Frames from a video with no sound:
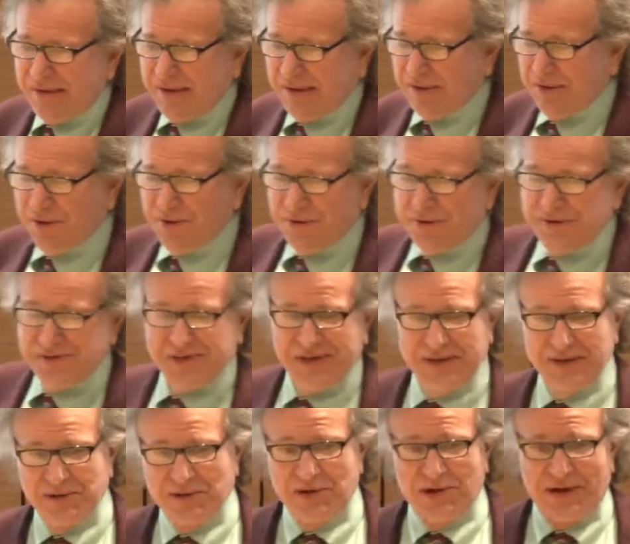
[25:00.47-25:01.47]
Illinois
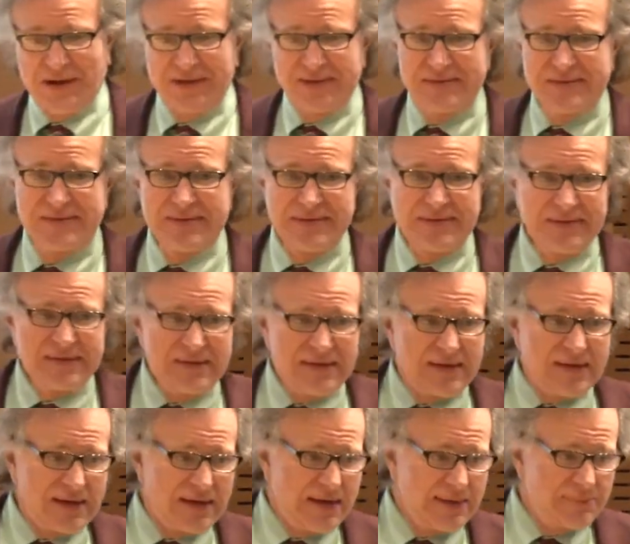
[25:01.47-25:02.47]
state law.
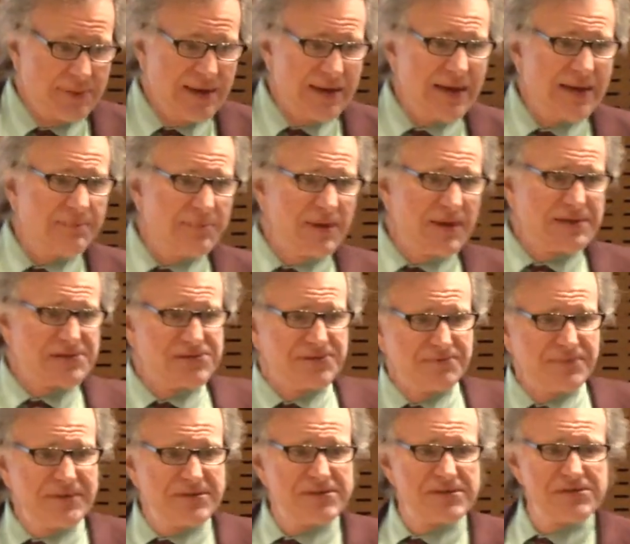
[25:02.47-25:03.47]
But God bless them.